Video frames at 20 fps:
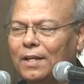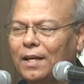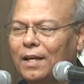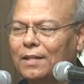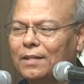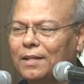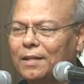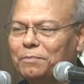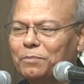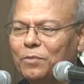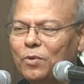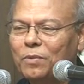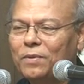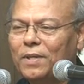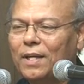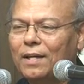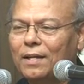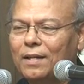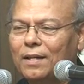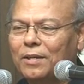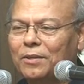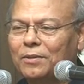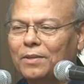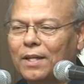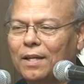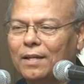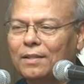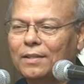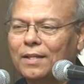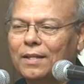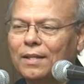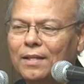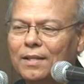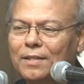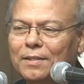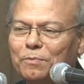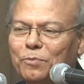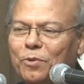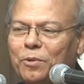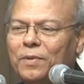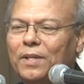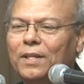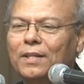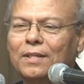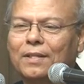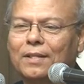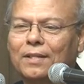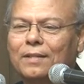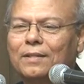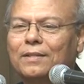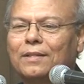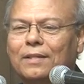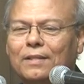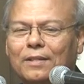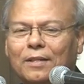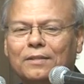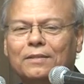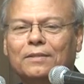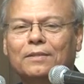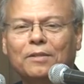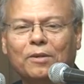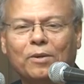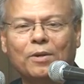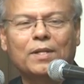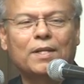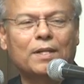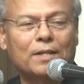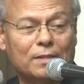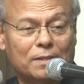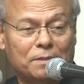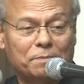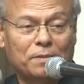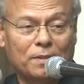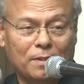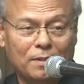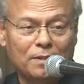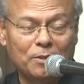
and I'm moving around, and he's moving the audience.